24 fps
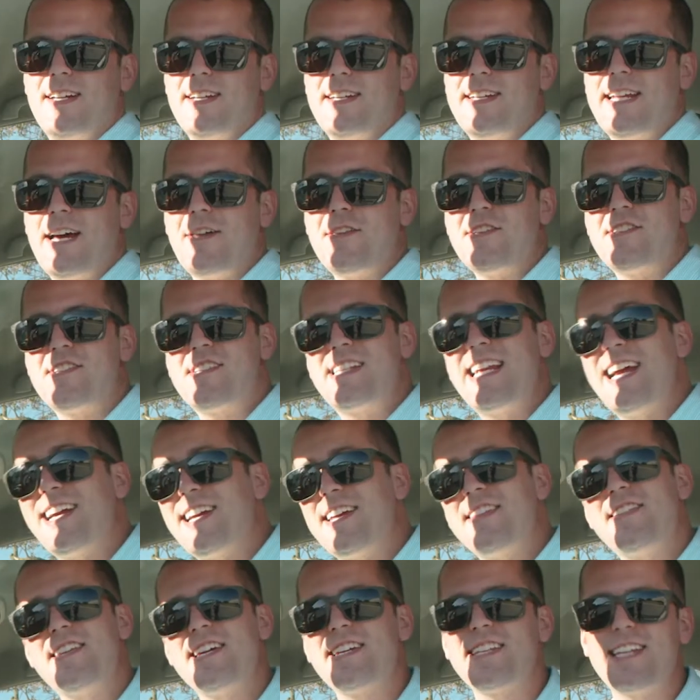Now, the
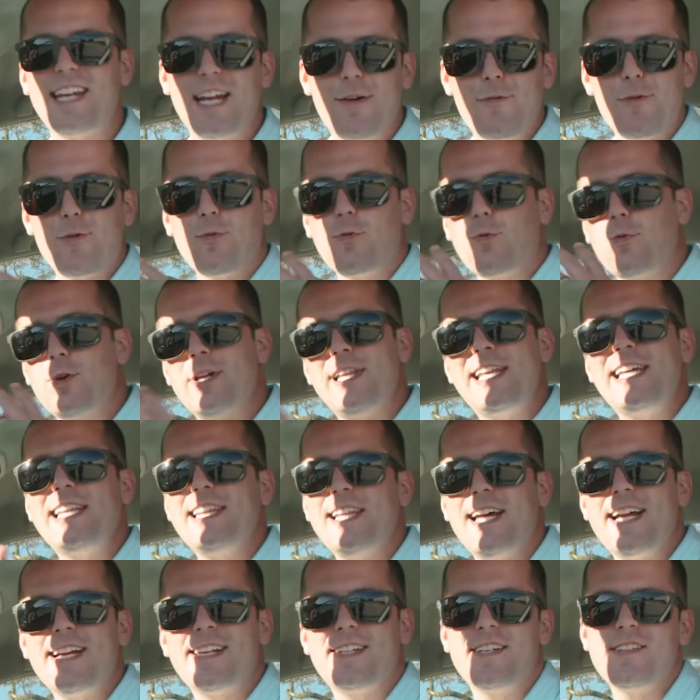second thing that I would really
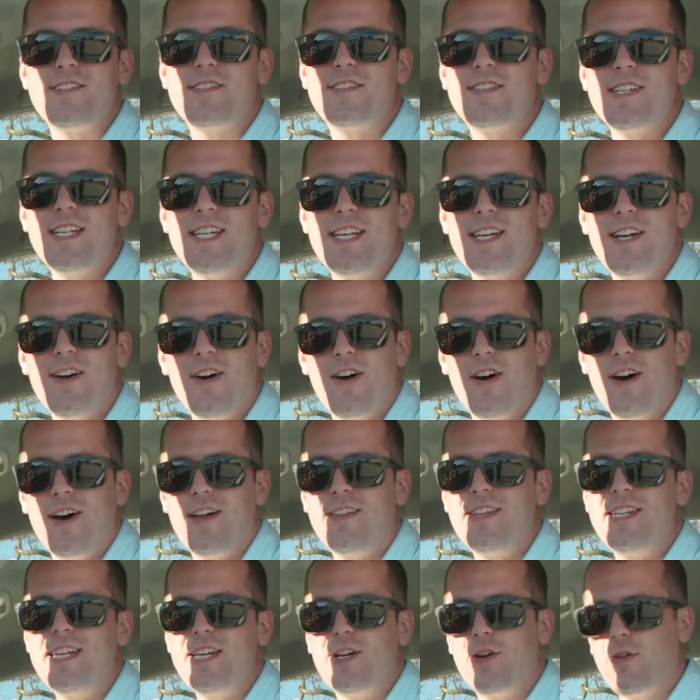like to see
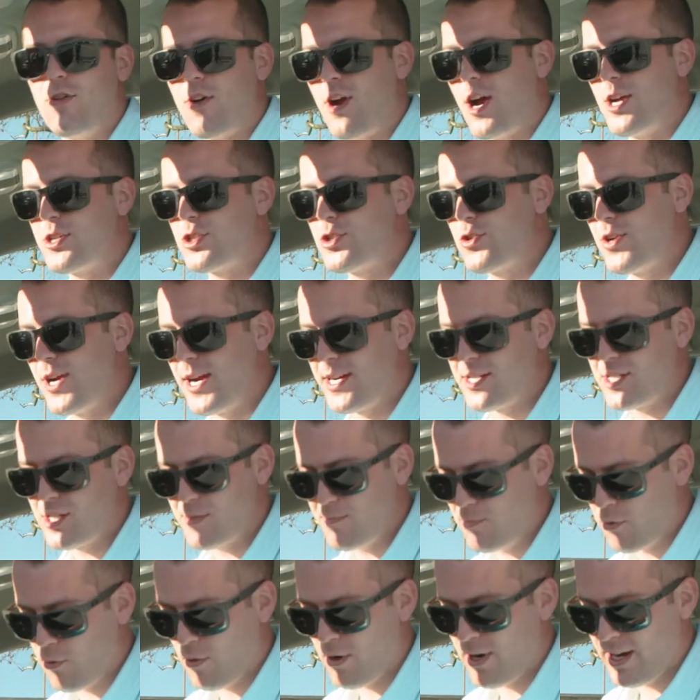on the Crosstrek
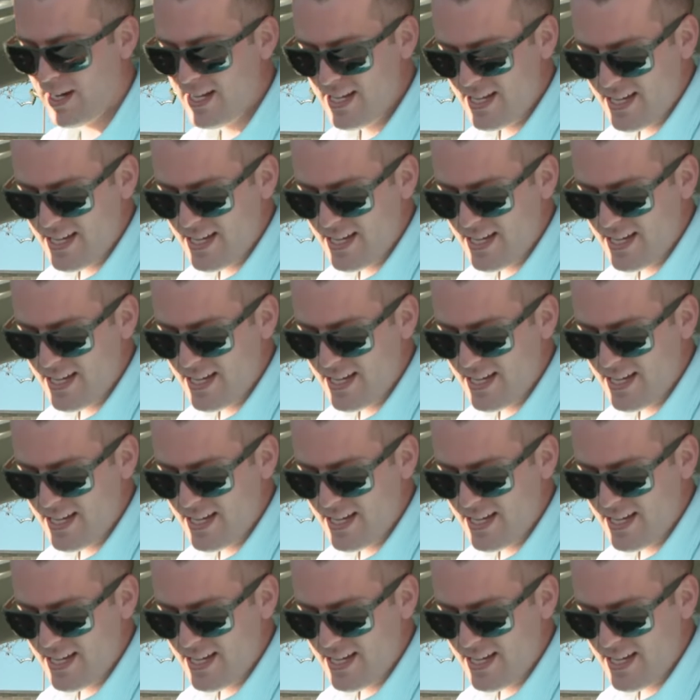Sport